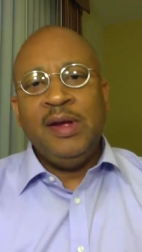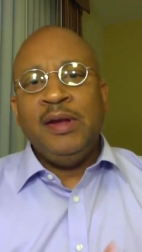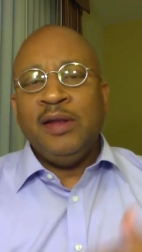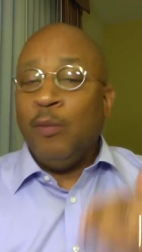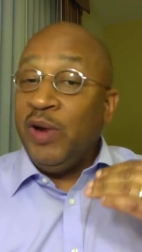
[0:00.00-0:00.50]

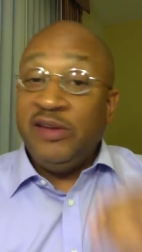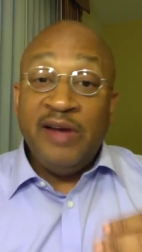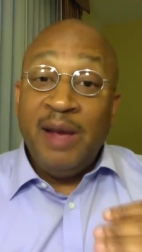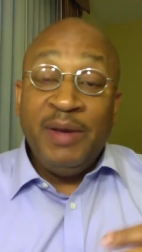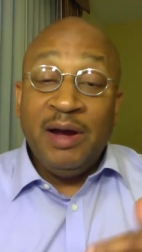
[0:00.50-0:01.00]
then we're
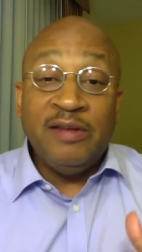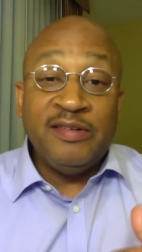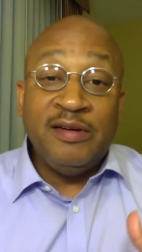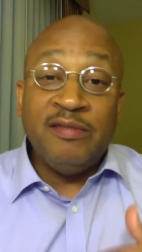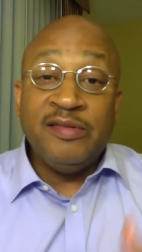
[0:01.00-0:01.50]
jamming
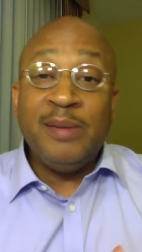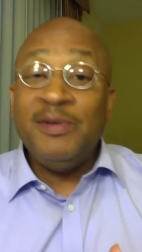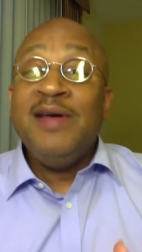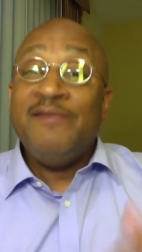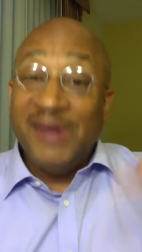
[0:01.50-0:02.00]
ourselves
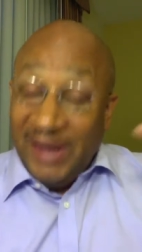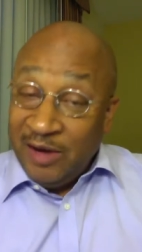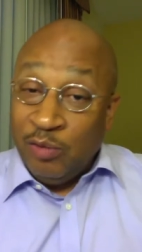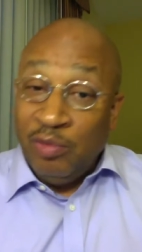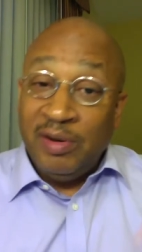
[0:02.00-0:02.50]
up for
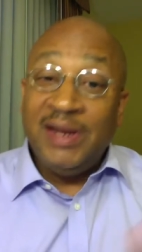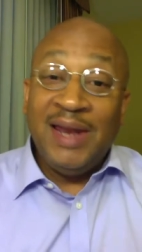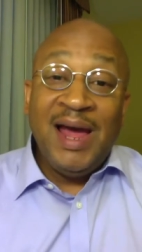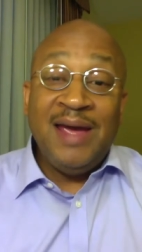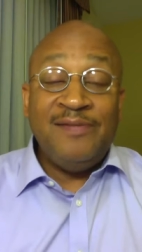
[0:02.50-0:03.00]
later on in
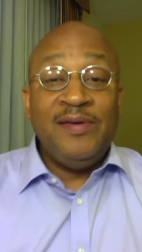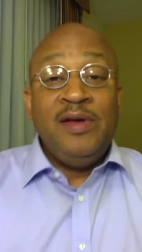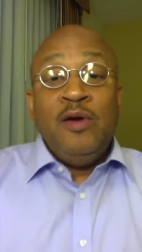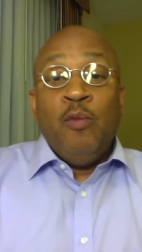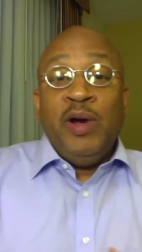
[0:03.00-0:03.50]
life
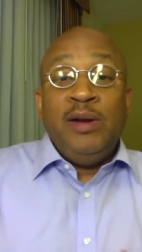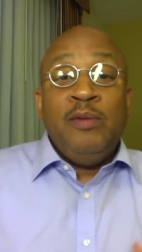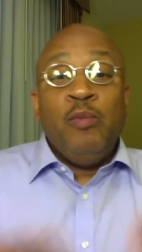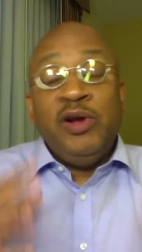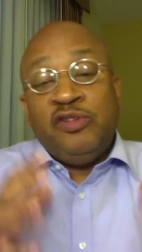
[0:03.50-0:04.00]

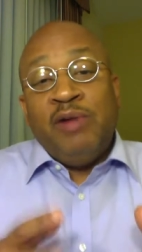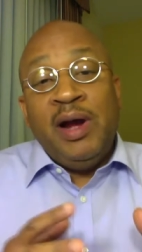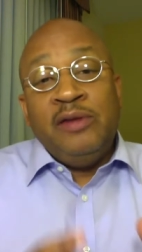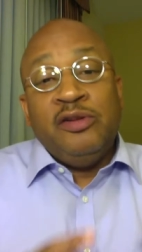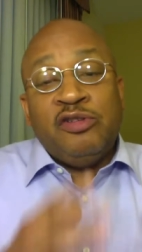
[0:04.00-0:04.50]
when we're
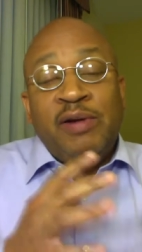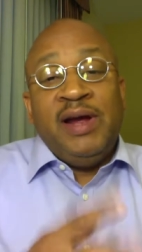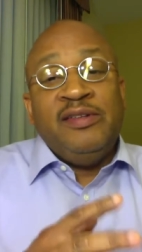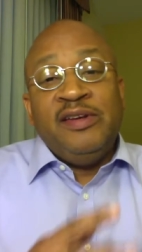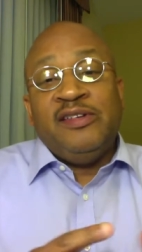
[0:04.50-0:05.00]
trying to
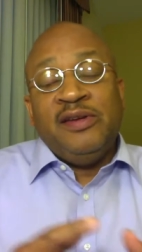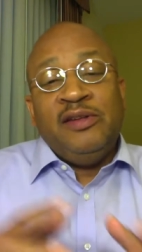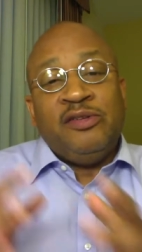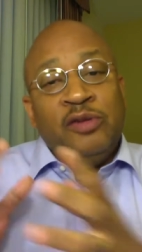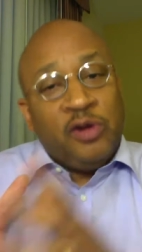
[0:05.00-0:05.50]
transition
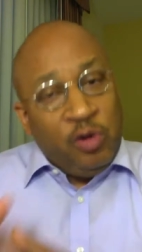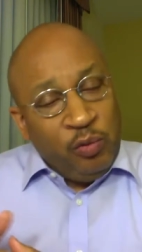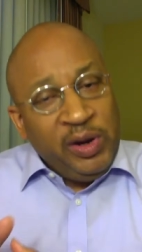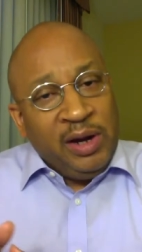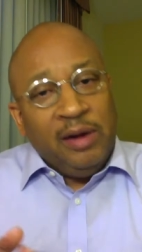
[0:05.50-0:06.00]
into the
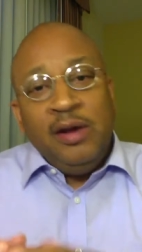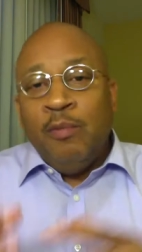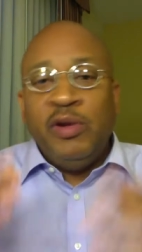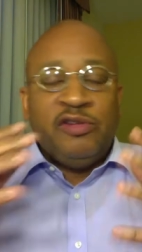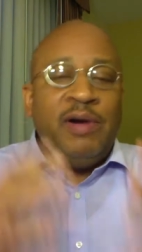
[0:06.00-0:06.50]
career.
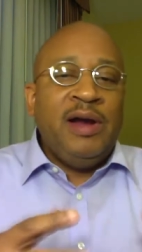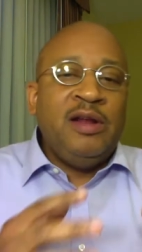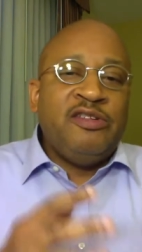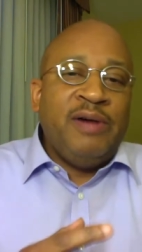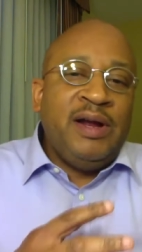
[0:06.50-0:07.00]
We're trying to
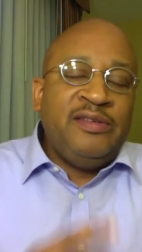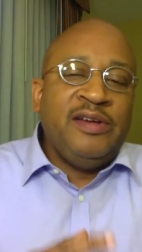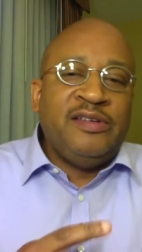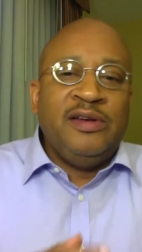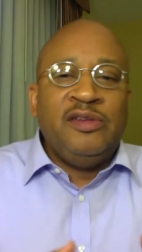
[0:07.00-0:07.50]

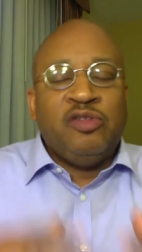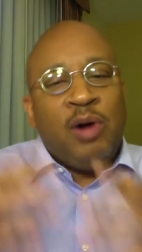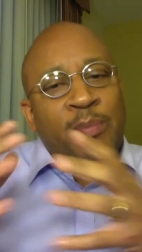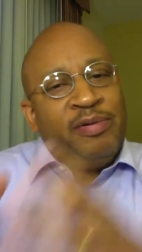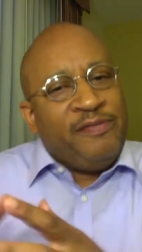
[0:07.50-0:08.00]
transition into
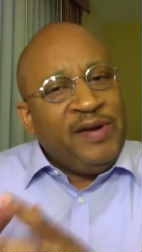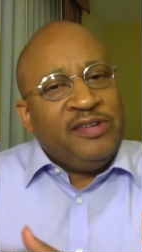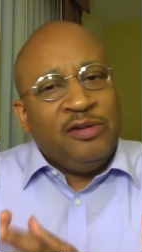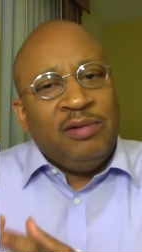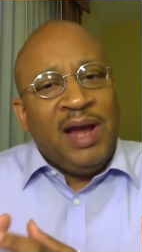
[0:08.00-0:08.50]
our
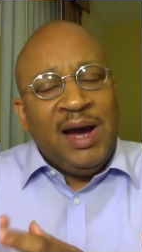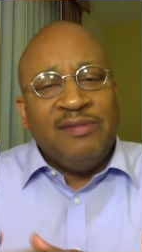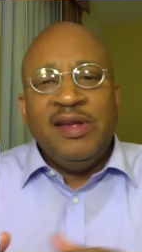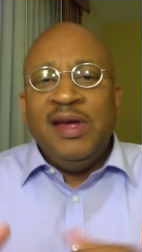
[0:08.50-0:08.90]
professional lives